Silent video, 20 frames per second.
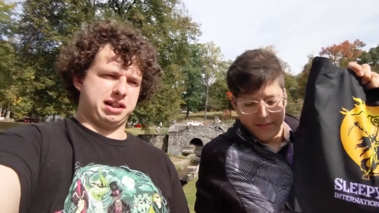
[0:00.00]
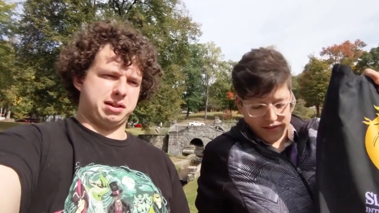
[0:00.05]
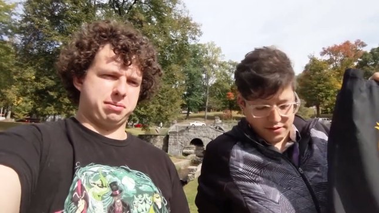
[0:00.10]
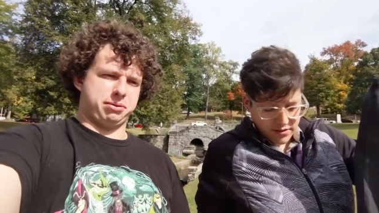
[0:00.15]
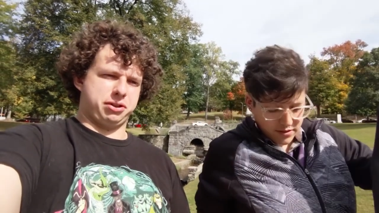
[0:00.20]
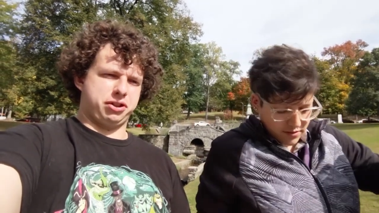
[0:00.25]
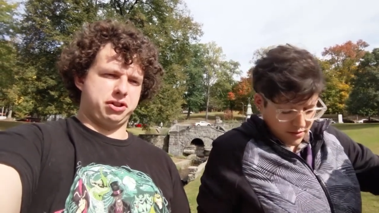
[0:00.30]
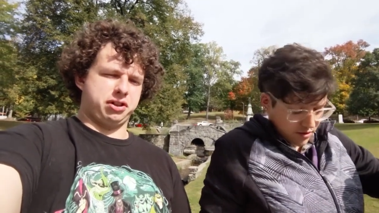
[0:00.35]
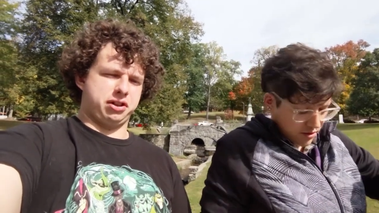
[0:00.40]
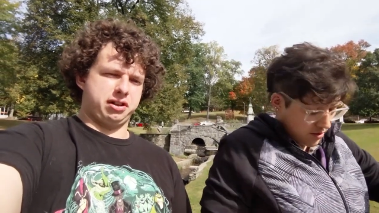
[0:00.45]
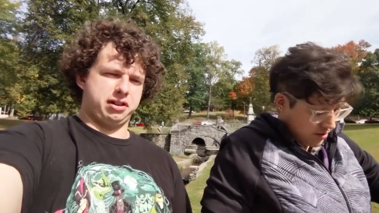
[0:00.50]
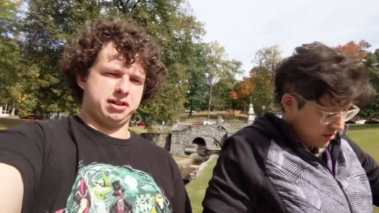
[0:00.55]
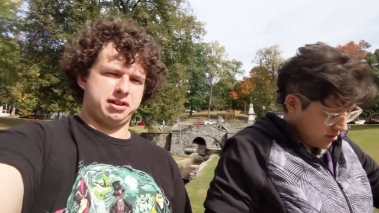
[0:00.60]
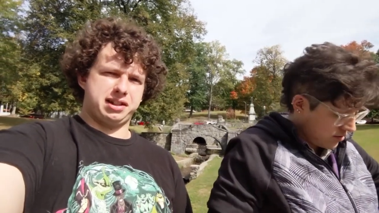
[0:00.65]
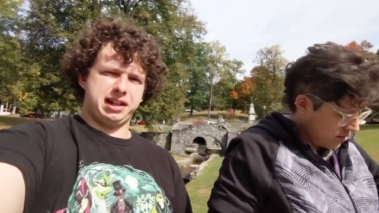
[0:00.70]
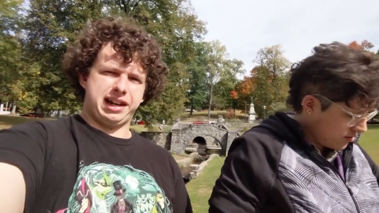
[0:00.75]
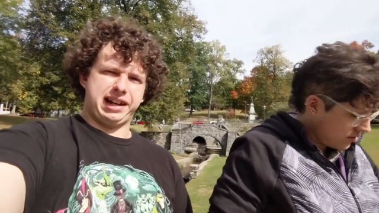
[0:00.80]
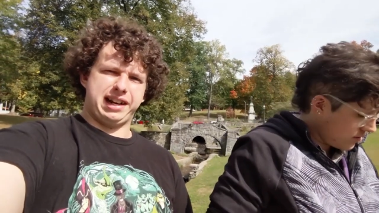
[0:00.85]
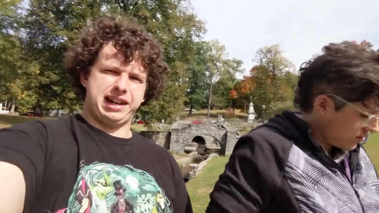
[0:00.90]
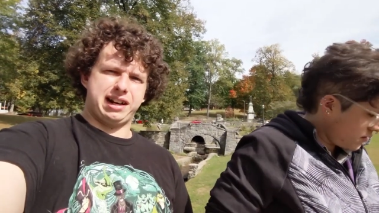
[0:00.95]
Speaker 1: we got some
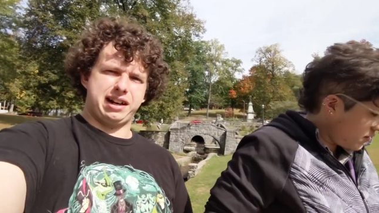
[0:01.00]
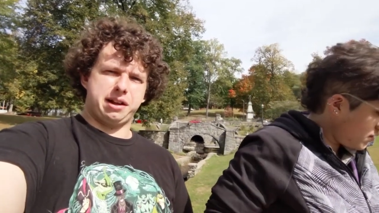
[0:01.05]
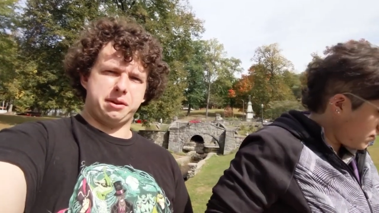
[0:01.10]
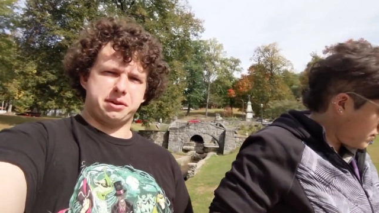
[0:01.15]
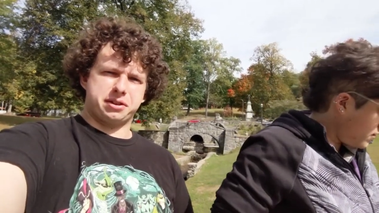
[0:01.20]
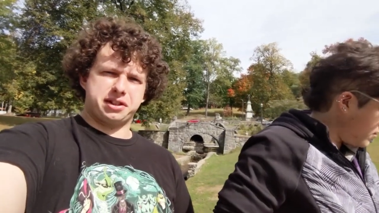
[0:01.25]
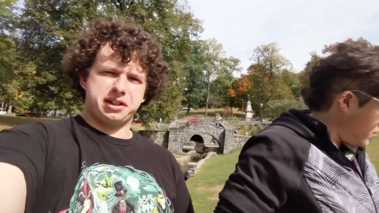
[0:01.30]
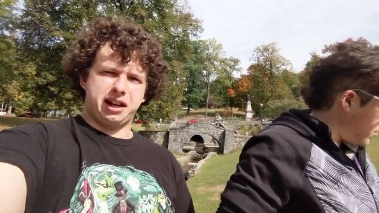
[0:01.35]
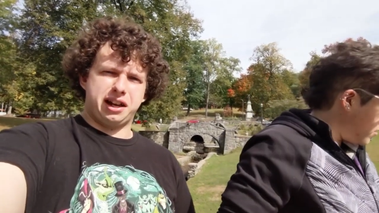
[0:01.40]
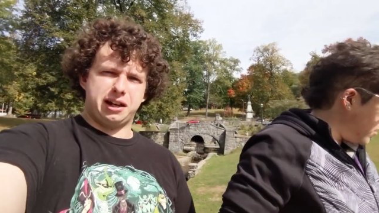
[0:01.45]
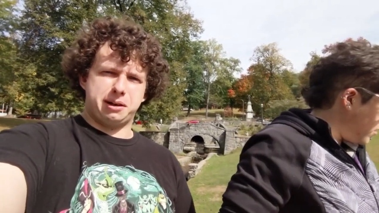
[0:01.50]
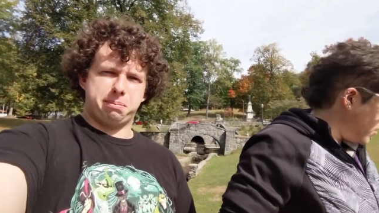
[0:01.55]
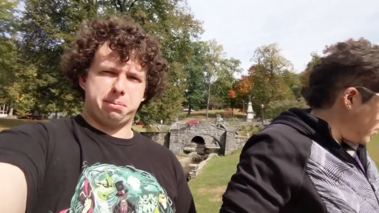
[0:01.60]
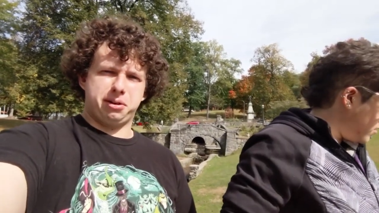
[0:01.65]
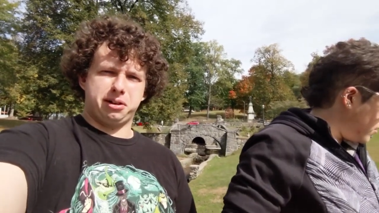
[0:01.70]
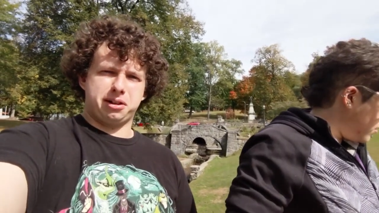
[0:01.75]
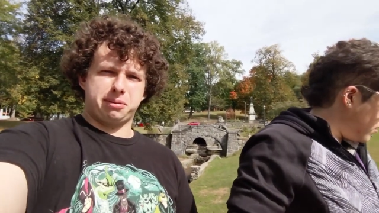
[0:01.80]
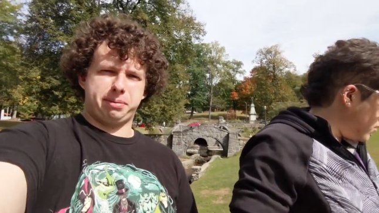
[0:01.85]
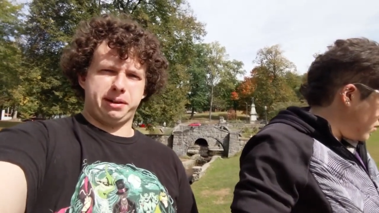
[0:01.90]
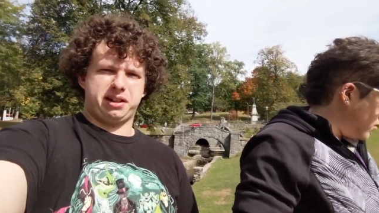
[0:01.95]
shirts. I got another
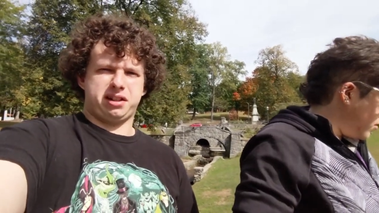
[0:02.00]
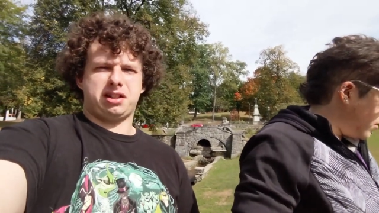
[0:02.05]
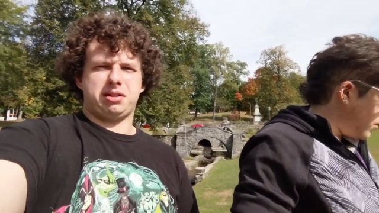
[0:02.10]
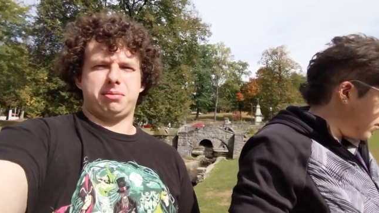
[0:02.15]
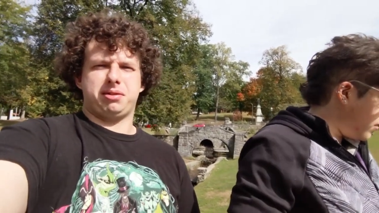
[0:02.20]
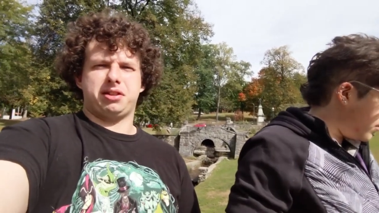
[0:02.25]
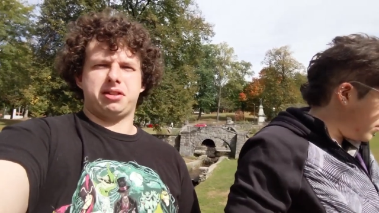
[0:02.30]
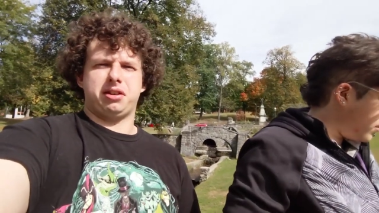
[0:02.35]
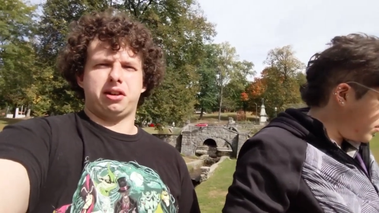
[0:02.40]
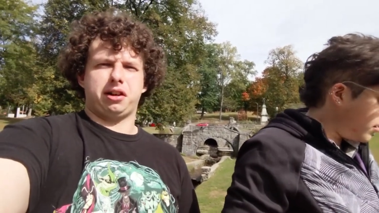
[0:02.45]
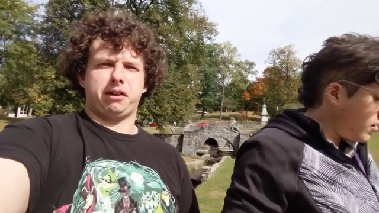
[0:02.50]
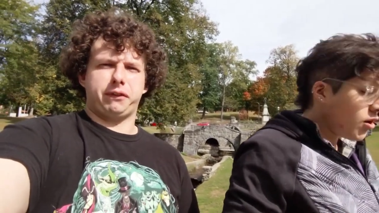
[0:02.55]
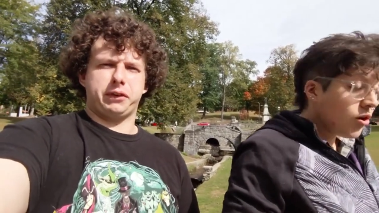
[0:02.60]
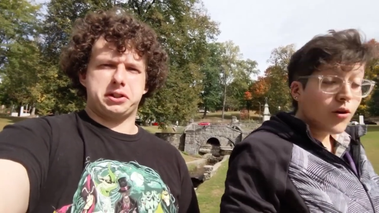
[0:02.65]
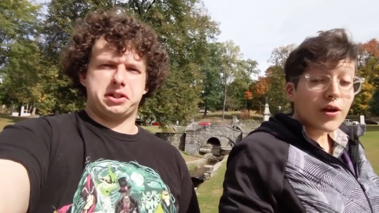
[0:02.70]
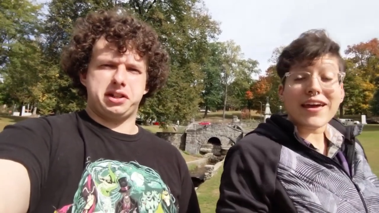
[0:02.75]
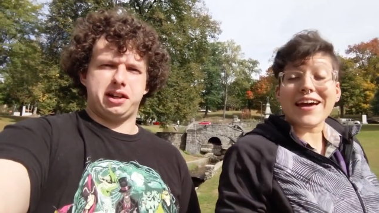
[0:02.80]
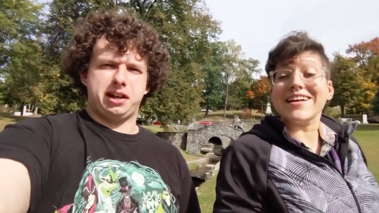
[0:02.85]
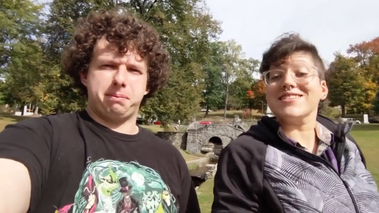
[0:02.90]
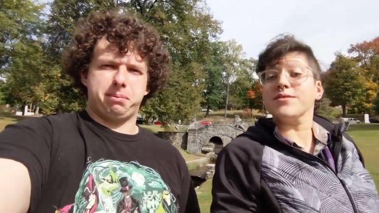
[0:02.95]
signed book because I'm a
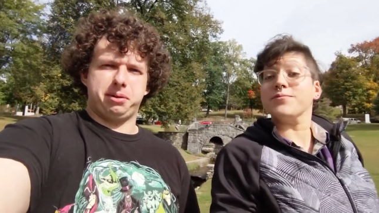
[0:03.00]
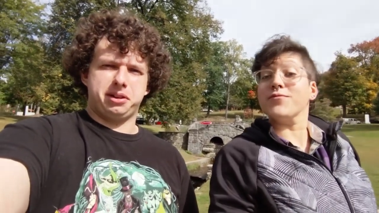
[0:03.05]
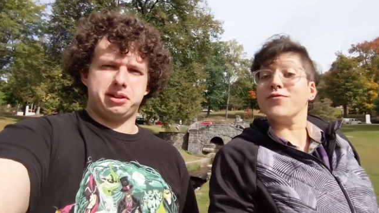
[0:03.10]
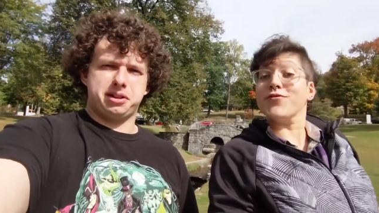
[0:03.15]
sucker for signed books.